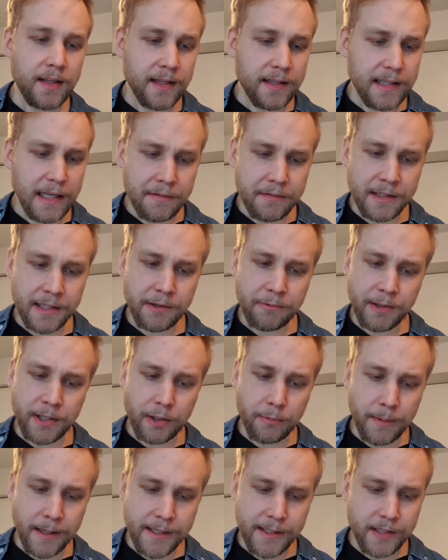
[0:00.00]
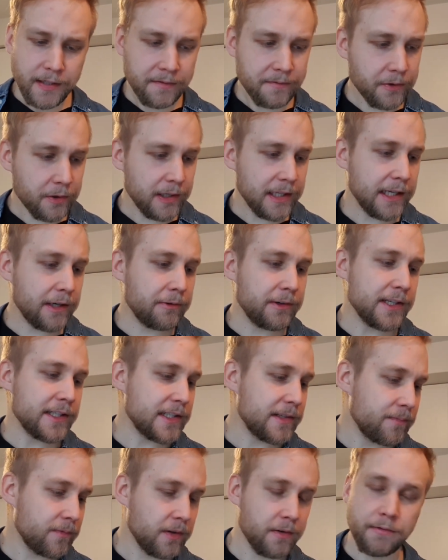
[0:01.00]
definitely recommend for
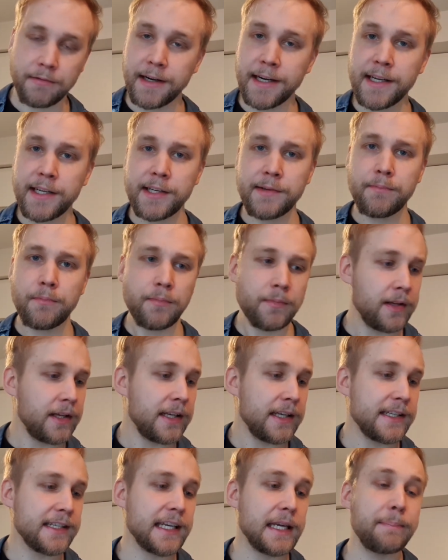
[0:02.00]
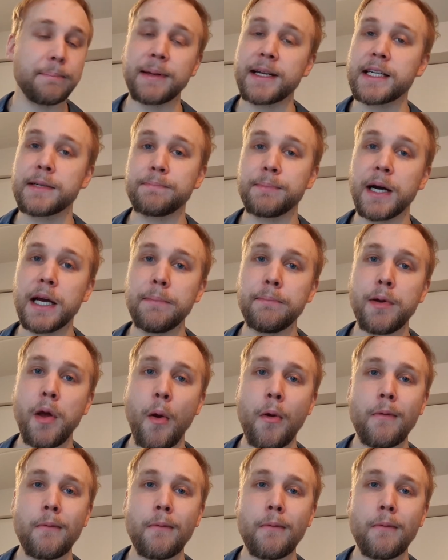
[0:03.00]
licorice friends. Skipper's pipe.